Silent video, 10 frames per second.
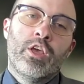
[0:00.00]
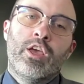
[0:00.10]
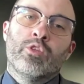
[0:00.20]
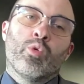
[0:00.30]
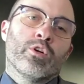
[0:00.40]

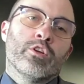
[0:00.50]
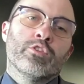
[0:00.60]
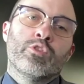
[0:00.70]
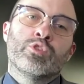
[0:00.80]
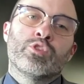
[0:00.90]
In order to
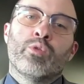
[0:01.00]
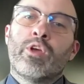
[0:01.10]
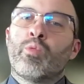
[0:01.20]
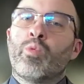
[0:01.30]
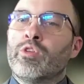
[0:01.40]
do so, they're
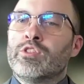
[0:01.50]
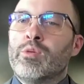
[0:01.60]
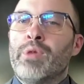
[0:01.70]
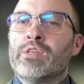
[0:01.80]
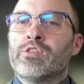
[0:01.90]
willing to
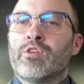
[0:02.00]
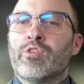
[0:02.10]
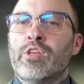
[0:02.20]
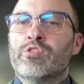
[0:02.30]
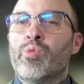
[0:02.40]

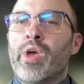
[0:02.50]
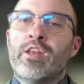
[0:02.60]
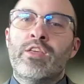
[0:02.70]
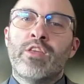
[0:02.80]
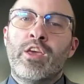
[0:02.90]
basically do
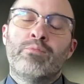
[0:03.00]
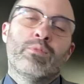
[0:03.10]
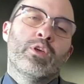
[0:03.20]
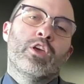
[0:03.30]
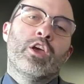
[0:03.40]
anything
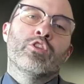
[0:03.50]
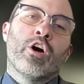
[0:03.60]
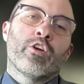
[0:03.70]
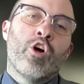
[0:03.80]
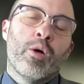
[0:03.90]
and
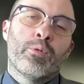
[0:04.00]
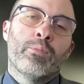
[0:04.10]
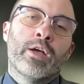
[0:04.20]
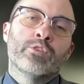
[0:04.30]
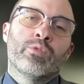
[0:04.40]
not
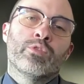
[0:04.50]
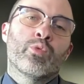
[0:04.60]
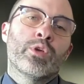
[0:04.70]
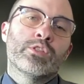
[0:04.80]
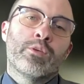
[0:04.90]
compromise with the
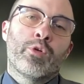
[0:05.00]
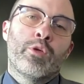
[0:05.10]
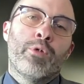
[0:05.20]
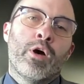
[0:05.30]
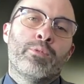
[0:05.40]
Greek
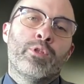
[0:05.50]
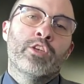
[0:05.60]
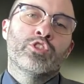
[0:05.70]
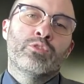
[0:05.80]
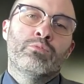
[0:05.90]
Cypriot
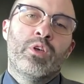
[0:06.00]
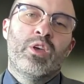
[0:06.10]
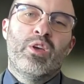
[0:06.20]
population,